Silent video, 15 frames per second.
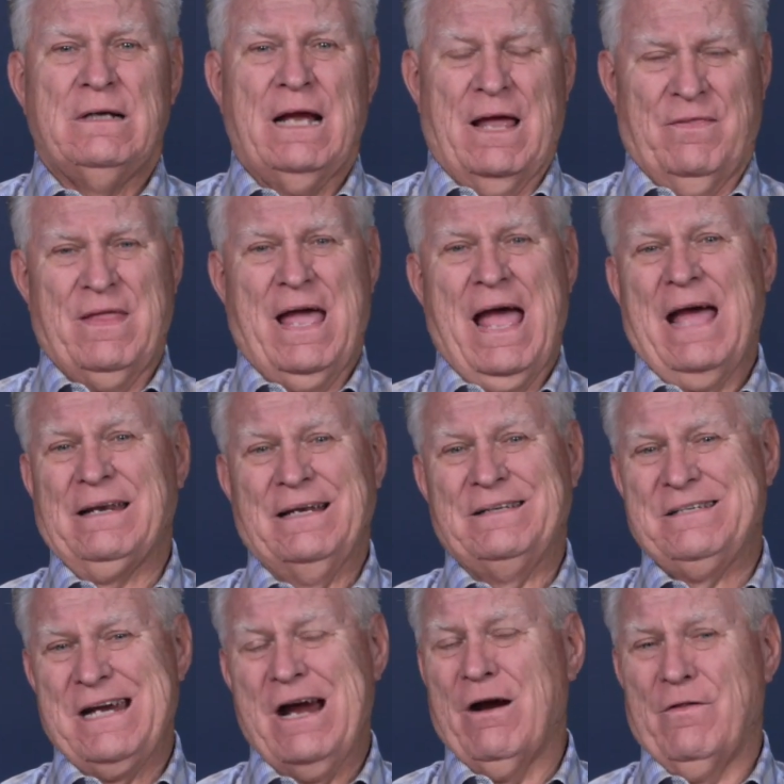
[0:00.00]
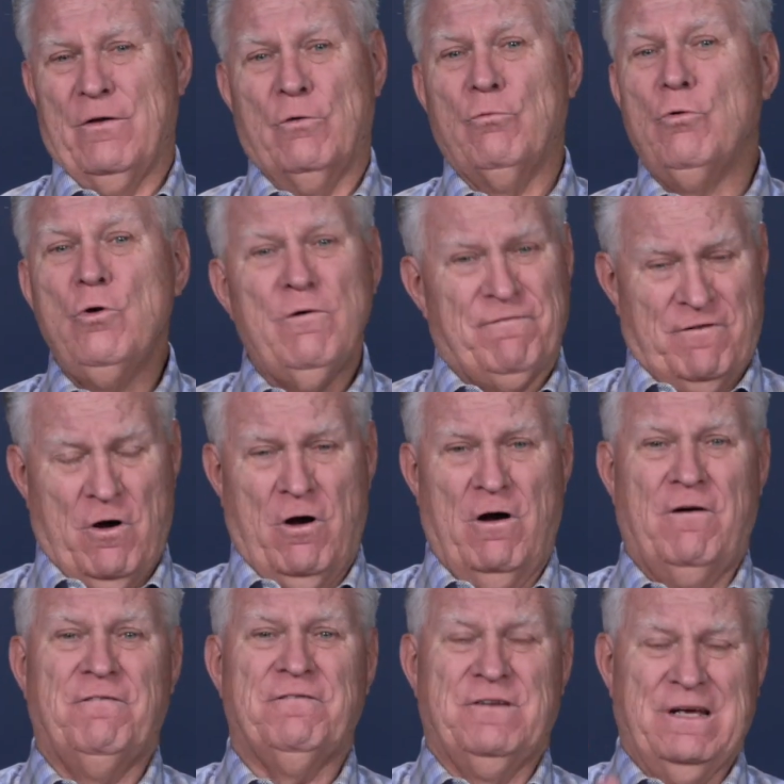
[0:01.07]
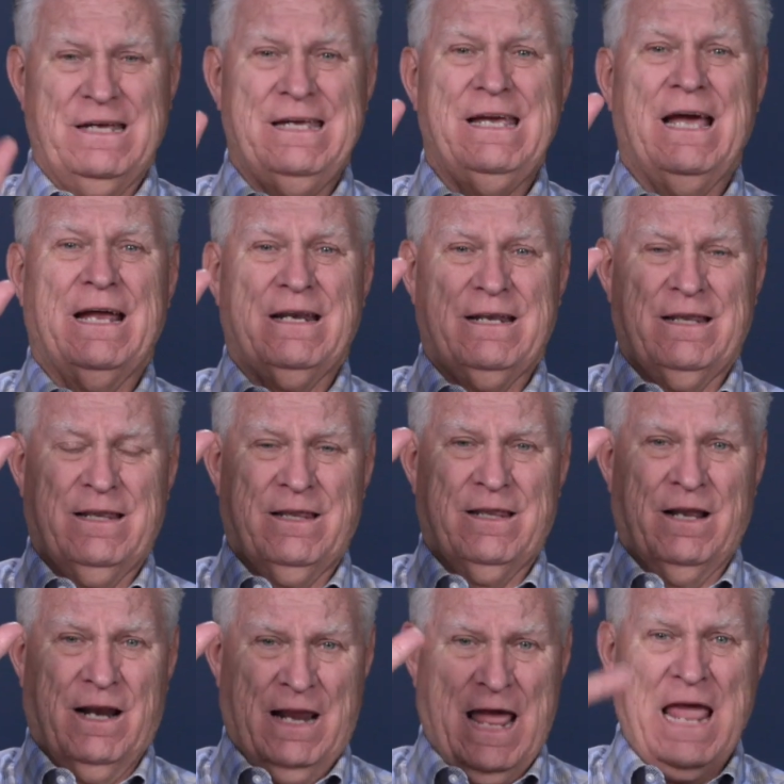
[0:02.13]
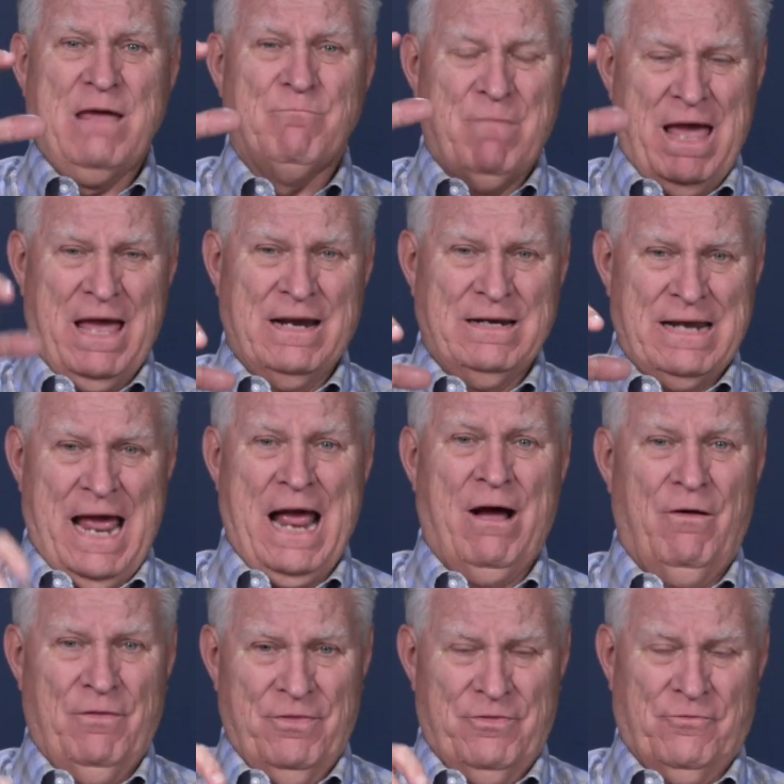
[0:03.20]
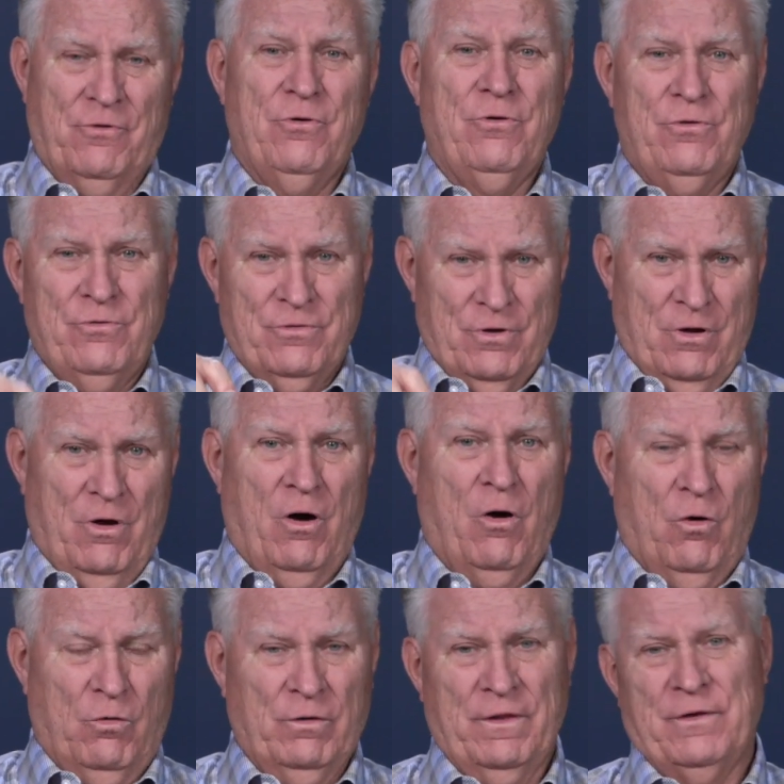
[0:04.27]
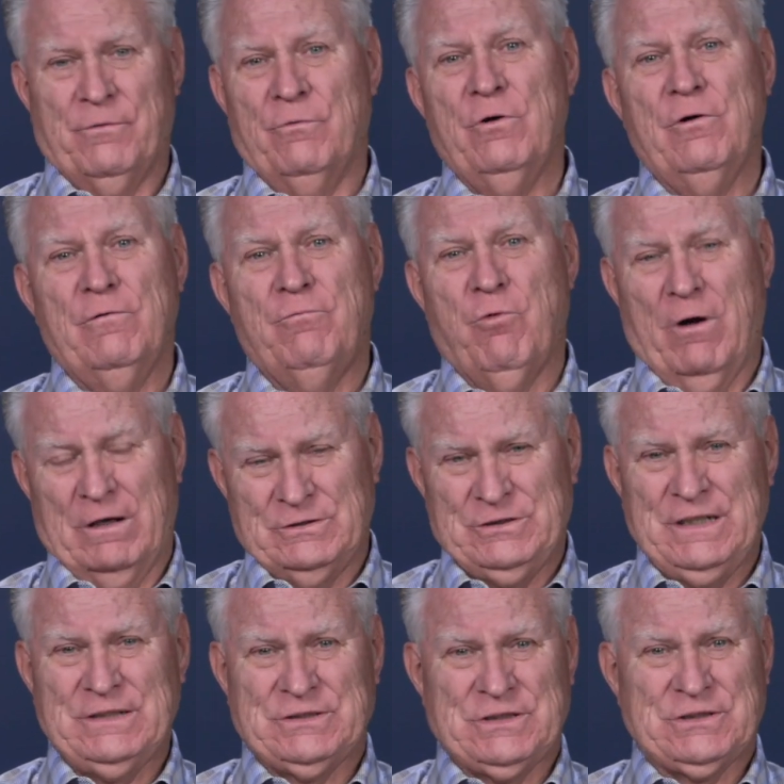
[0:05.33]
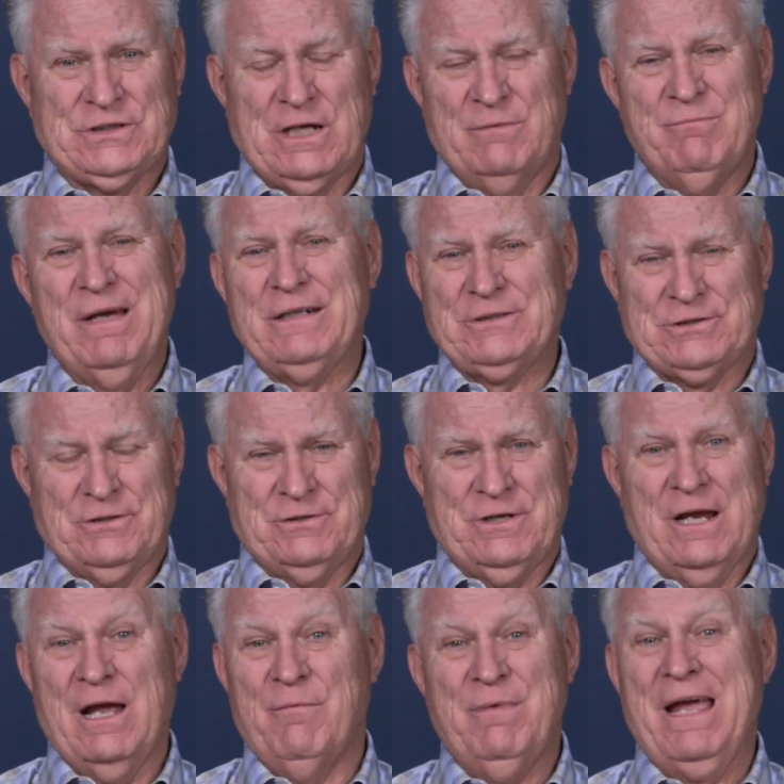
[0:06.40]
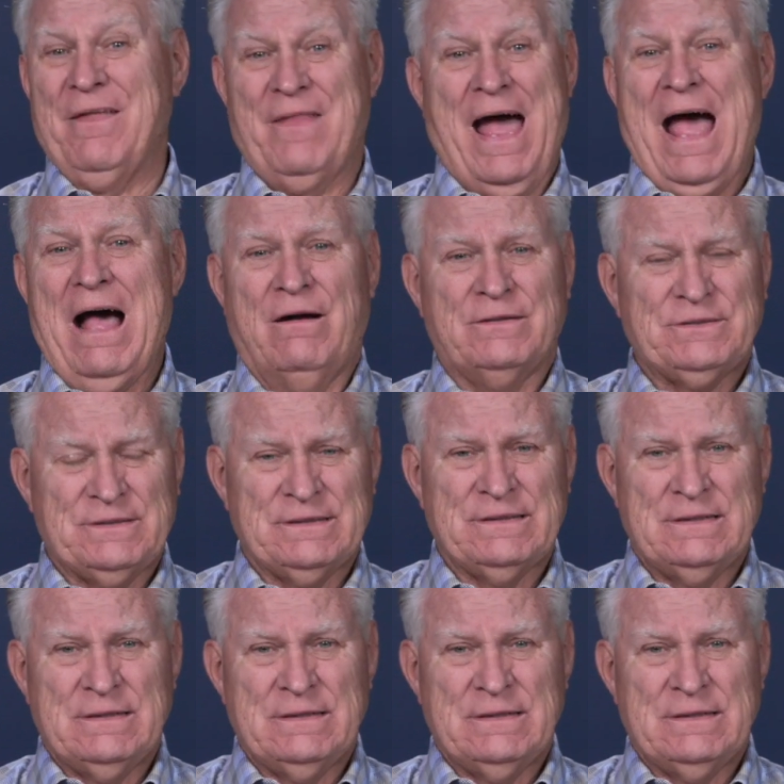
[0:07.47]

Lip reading: and they had to tear the roof off to get the lame man down through the hole in the roof where Jesus could minister to him in the house.